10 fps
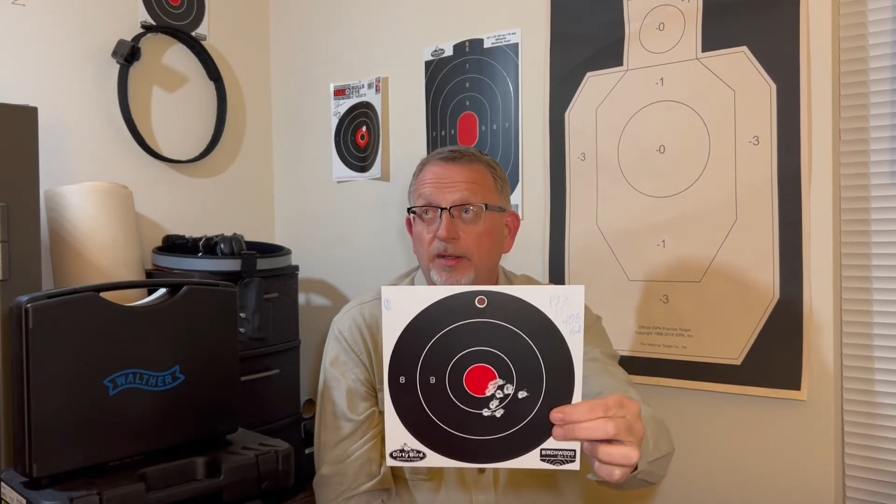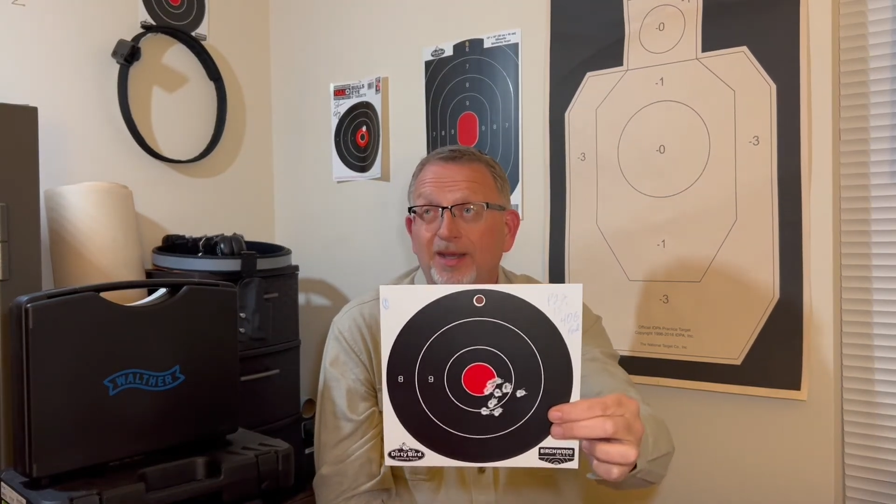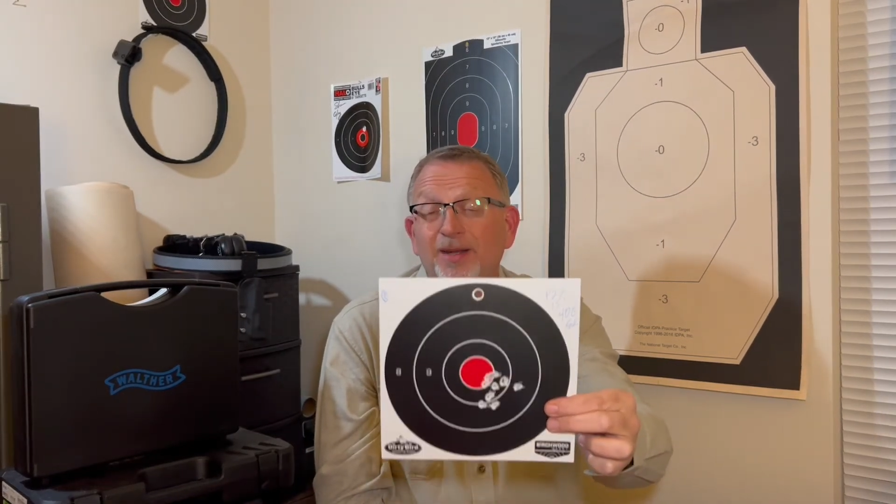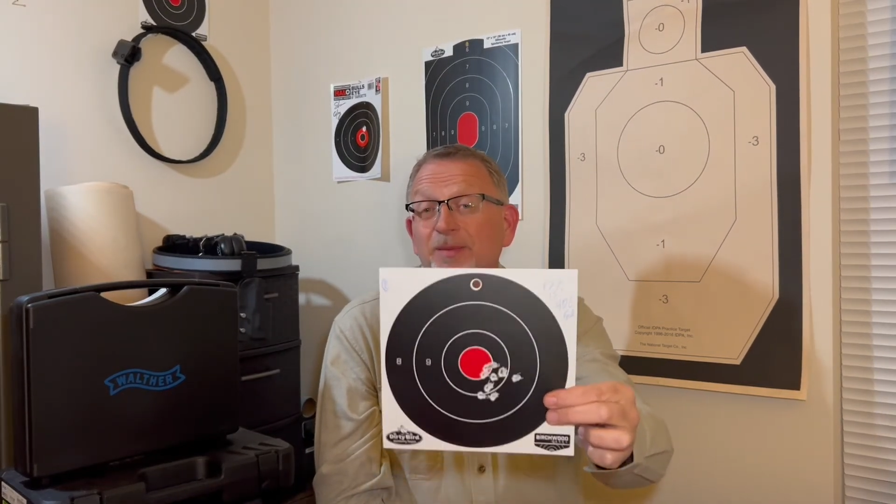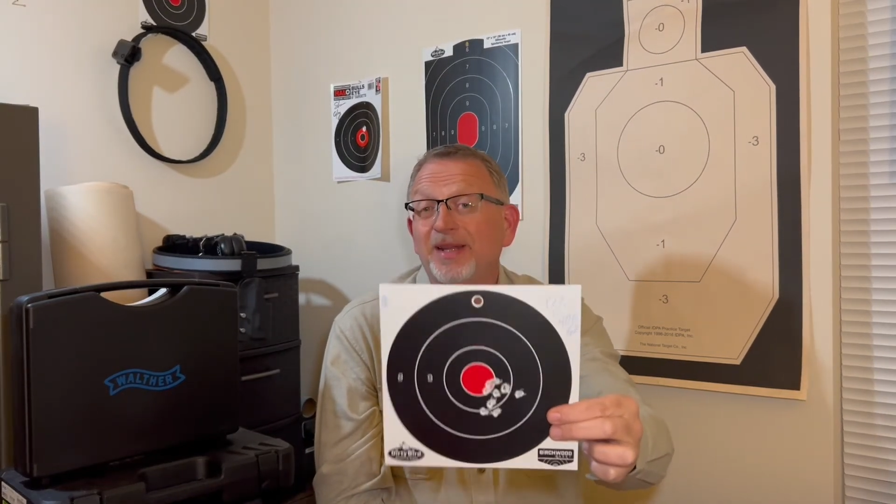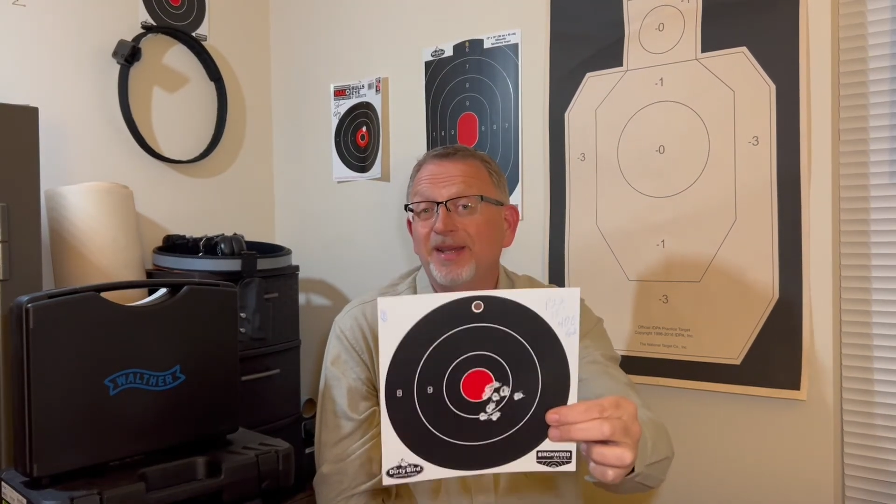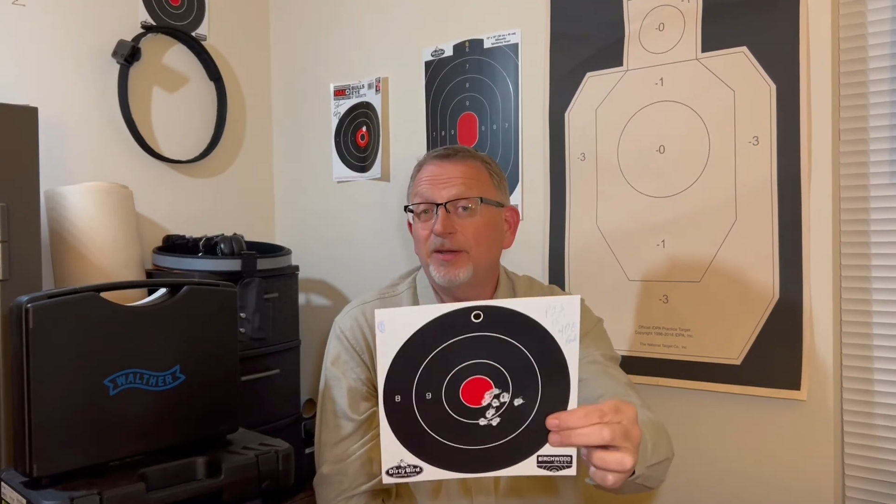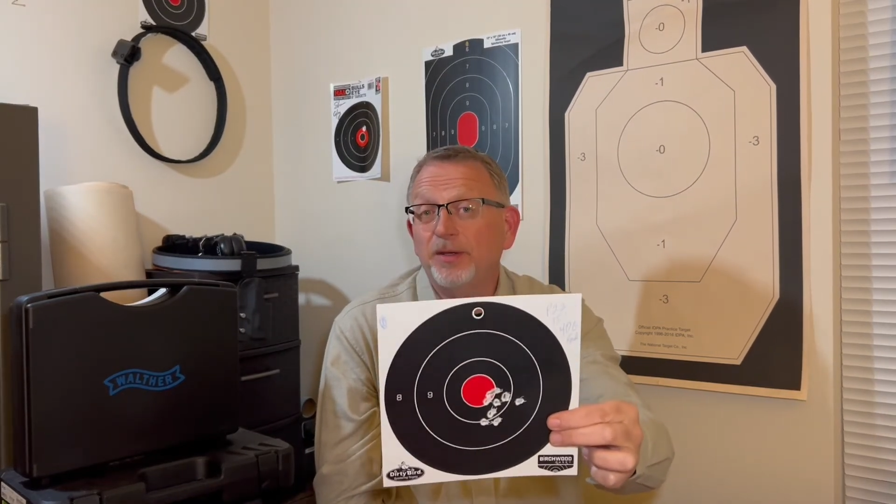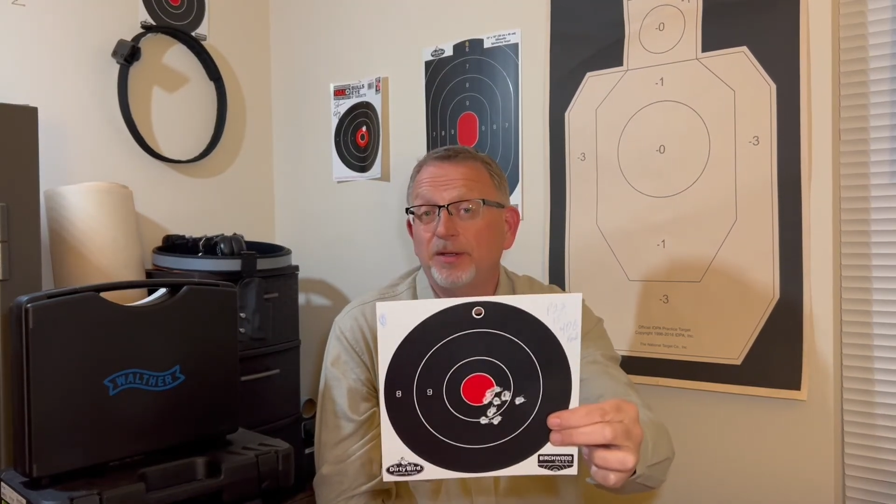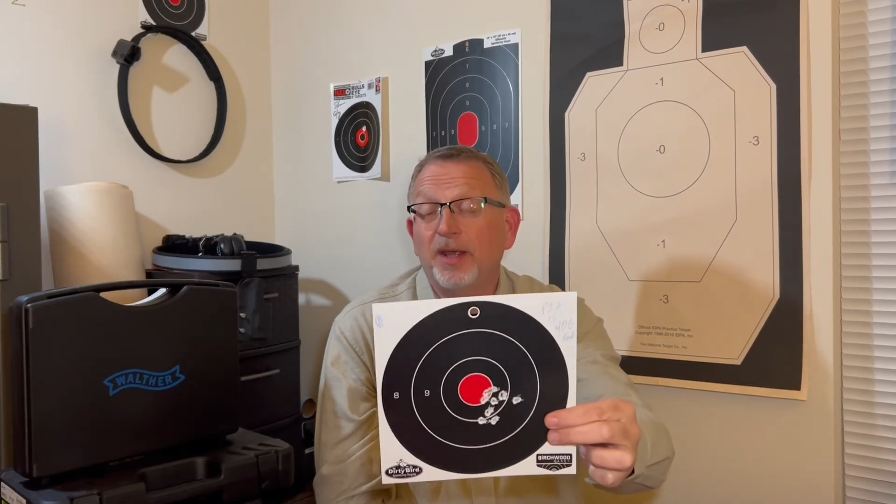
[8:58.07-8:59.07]
and I'm not that
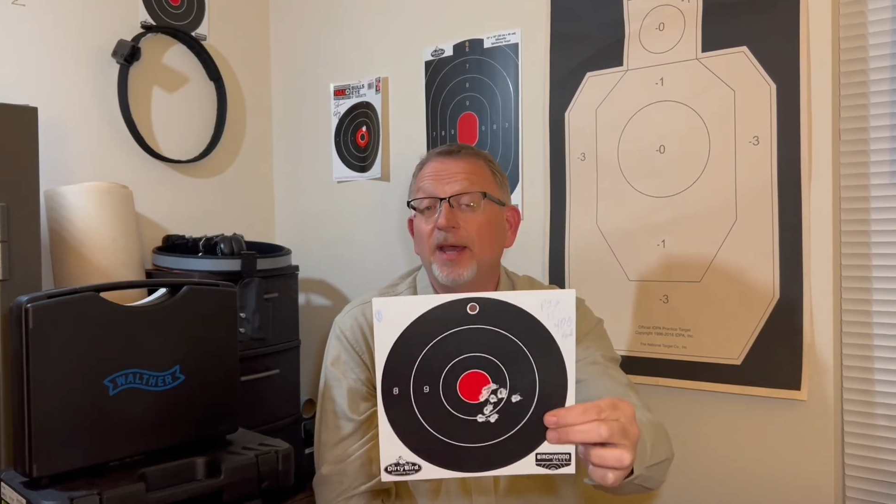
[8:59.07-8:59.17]
good.